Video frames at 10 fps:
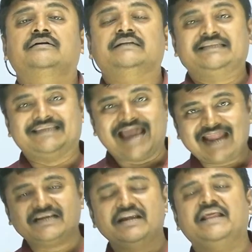
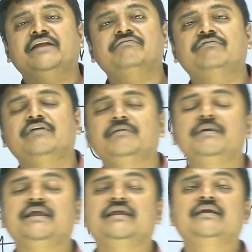that name will
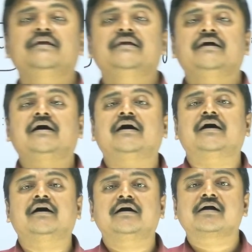be
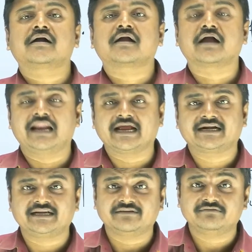a
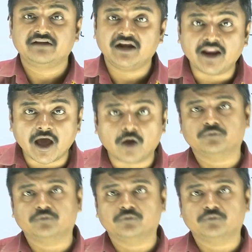collective noun.